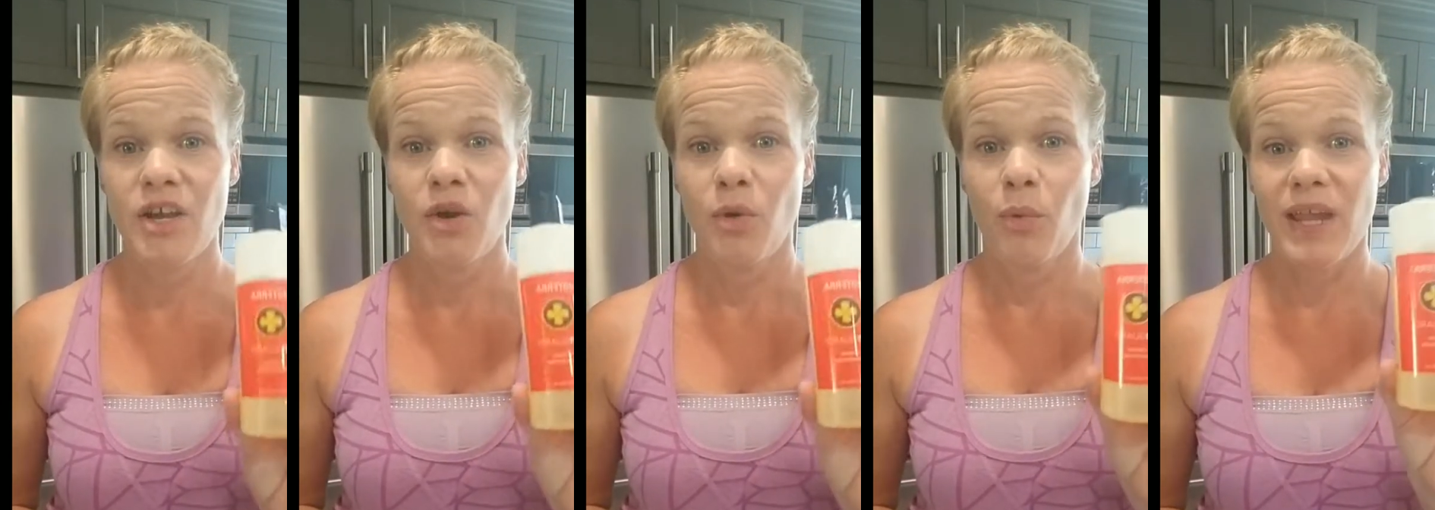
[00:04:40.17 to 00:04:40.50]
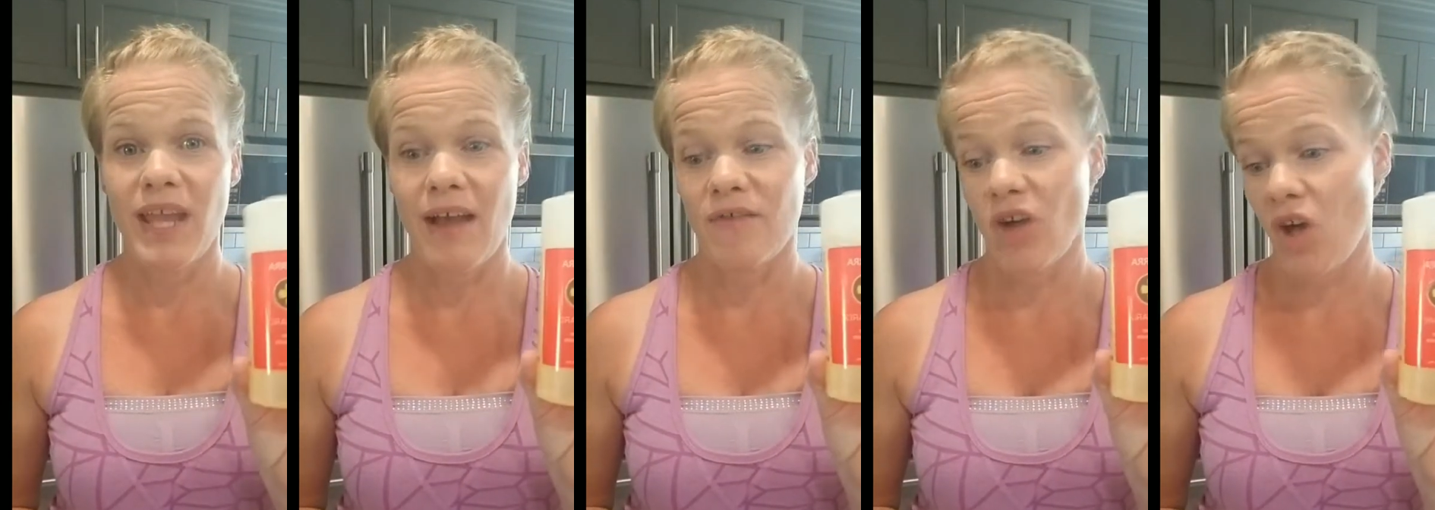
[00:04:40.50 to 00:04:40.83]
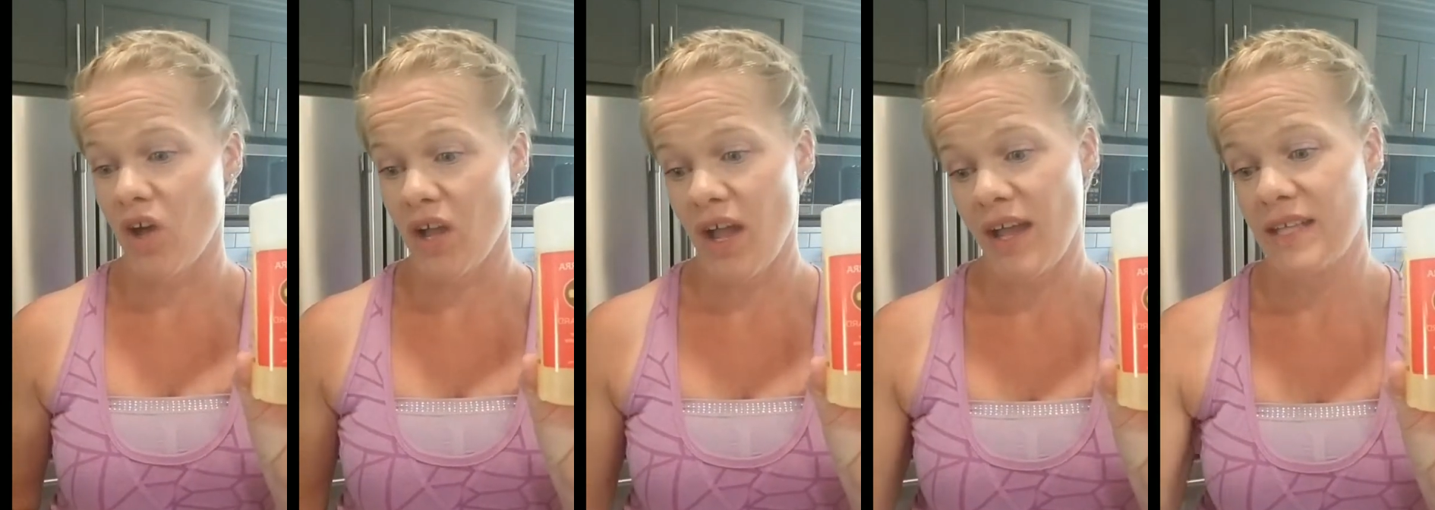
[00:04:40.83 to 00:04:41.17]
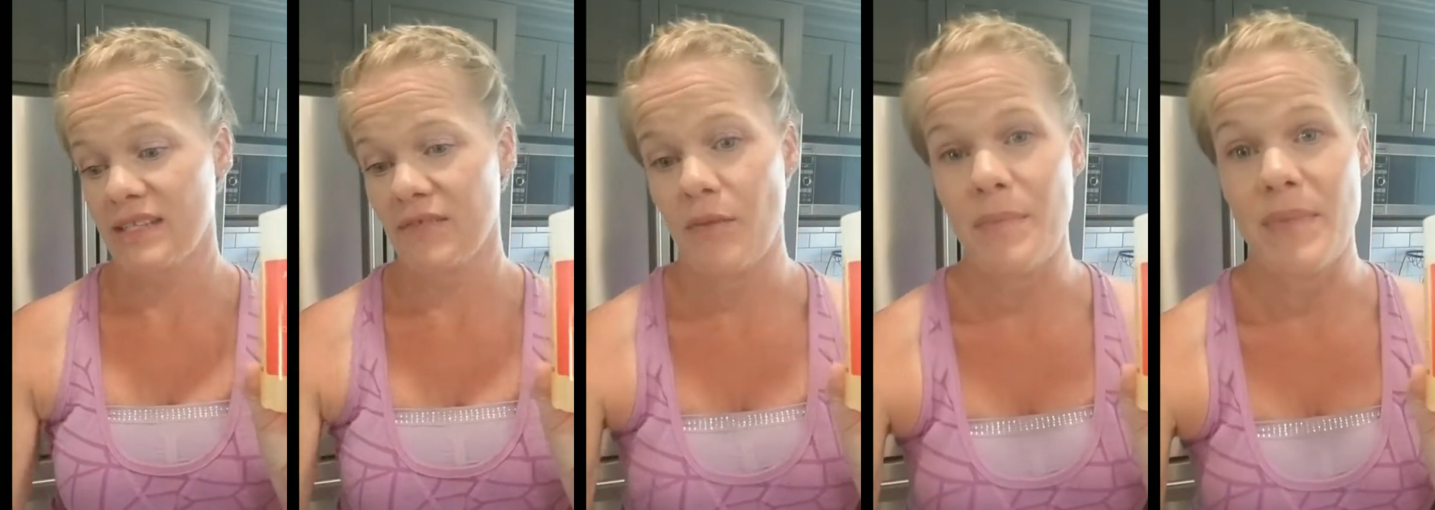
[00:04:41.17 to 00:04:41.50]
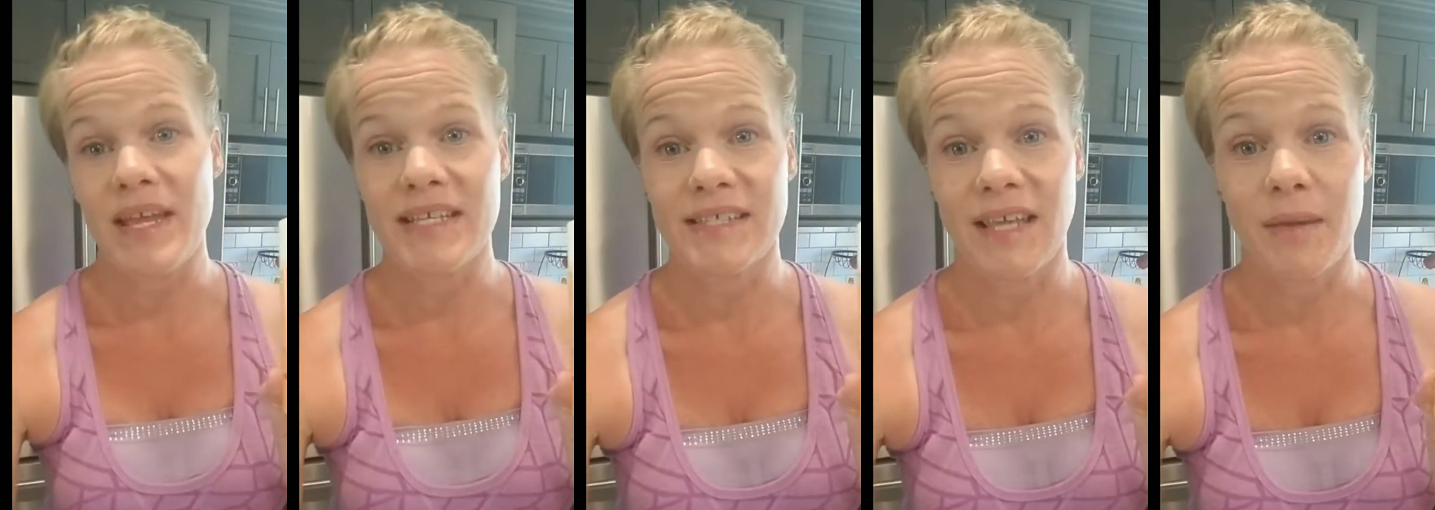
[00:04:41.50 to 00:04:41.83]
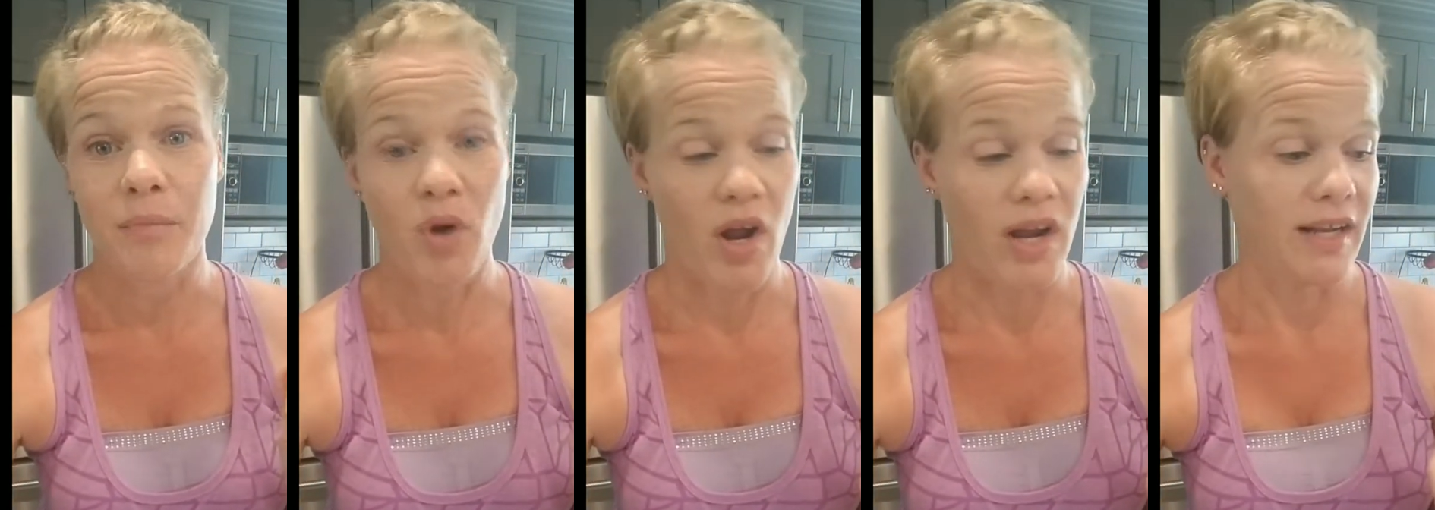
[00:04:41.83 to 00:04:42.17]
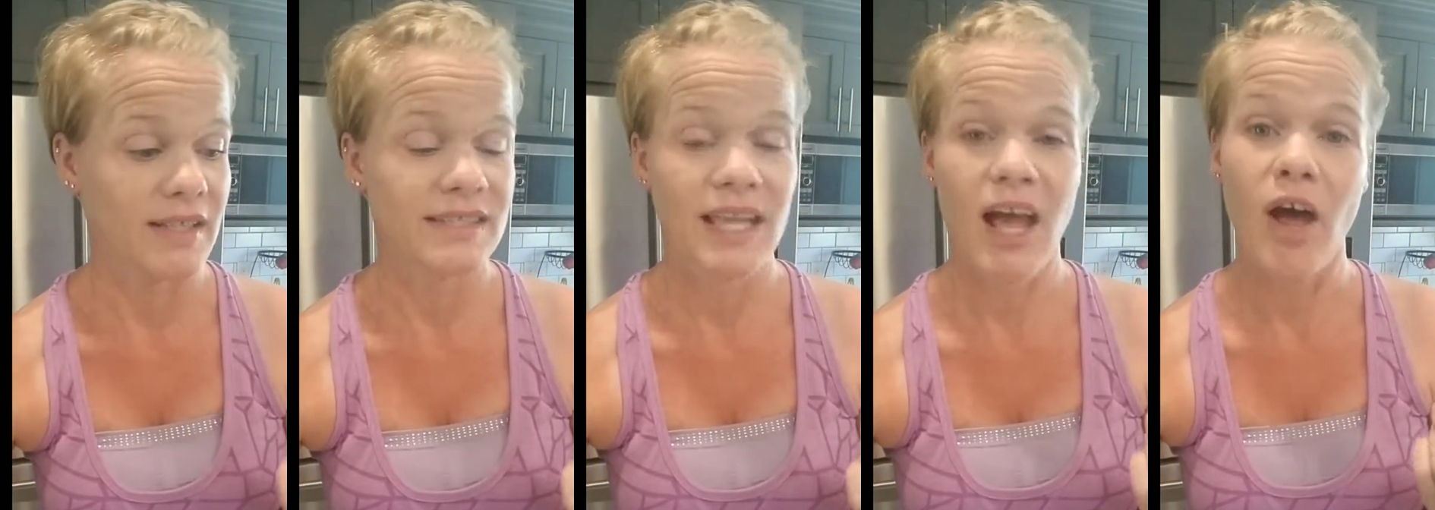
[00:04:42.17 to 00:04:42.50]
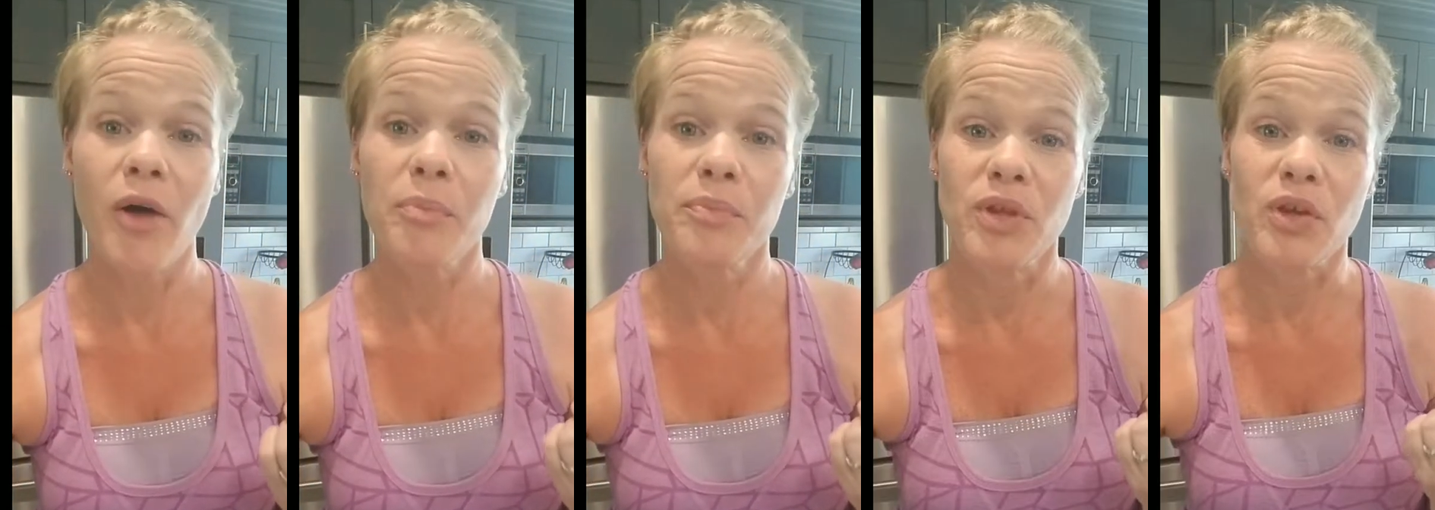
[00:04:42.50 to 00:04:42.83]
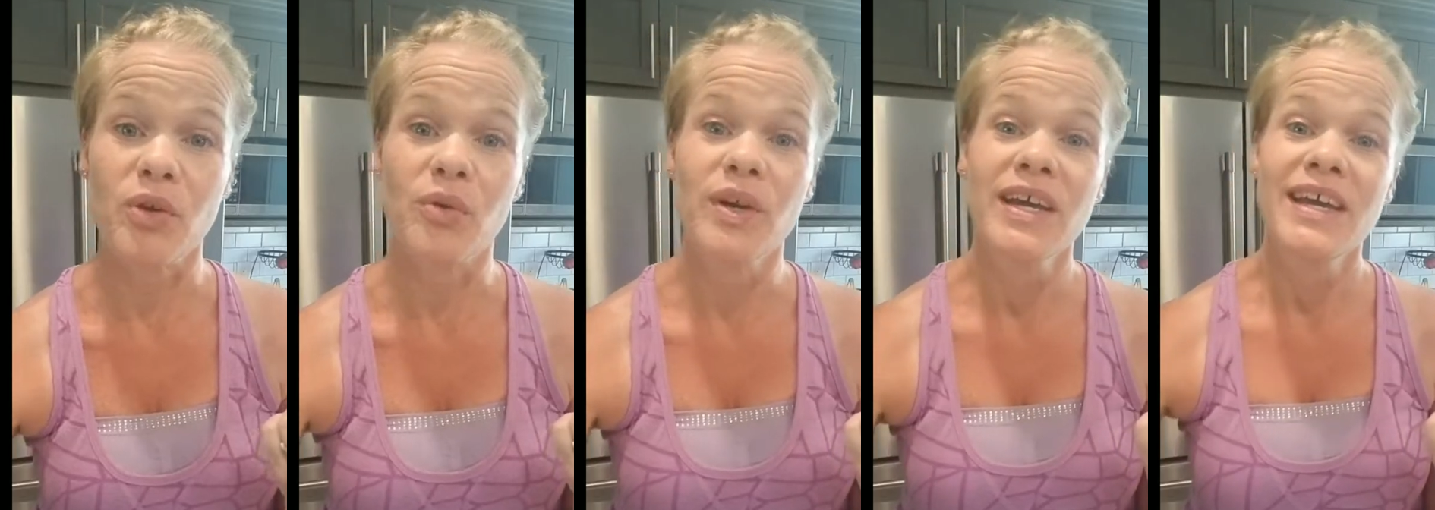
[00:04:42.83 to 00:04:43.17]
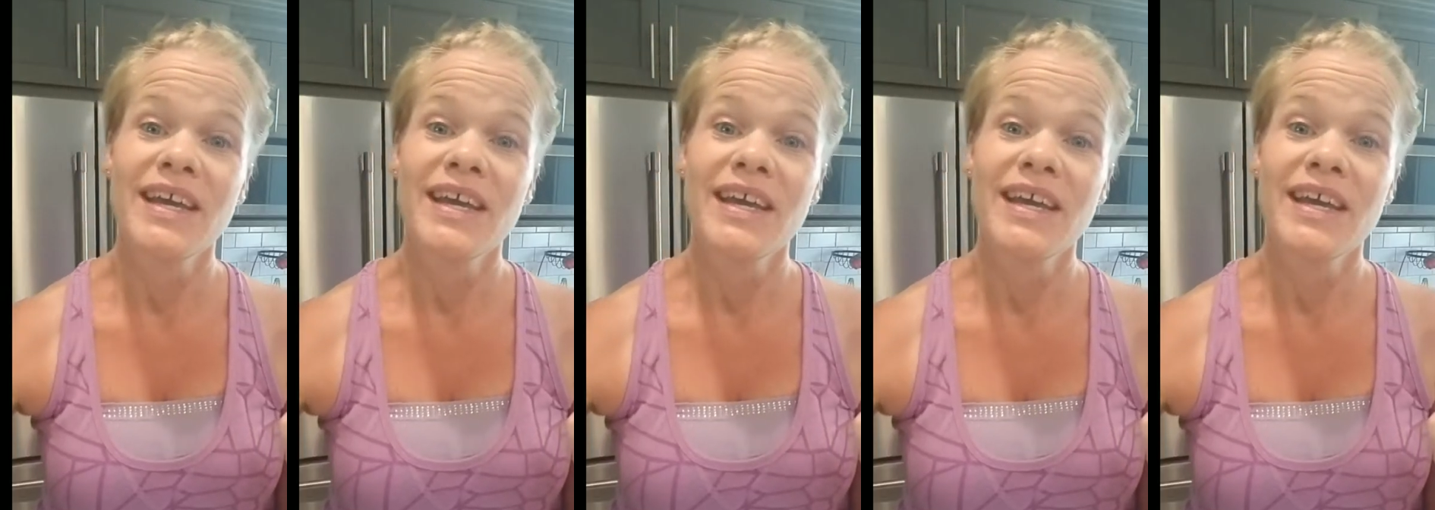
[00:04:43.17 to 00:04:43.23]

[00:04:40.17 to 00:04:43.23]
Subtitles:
we have all kinds of amazing products to help you